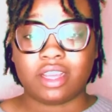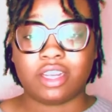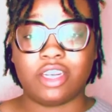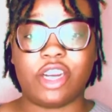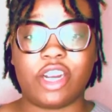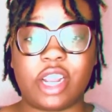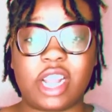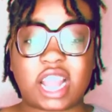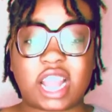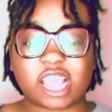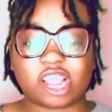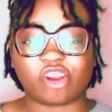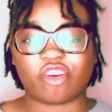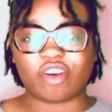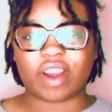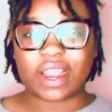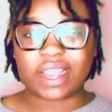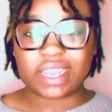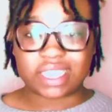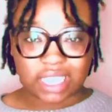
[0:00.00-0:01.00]
during that
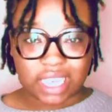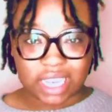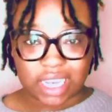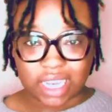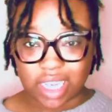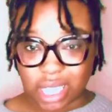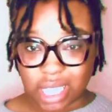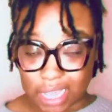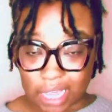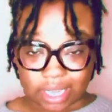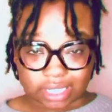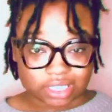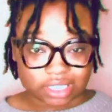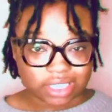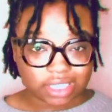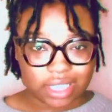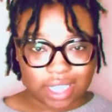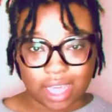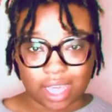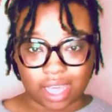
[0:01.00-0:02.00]
crazy
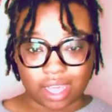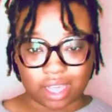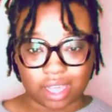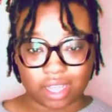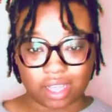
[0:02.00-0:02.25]
Texas heat.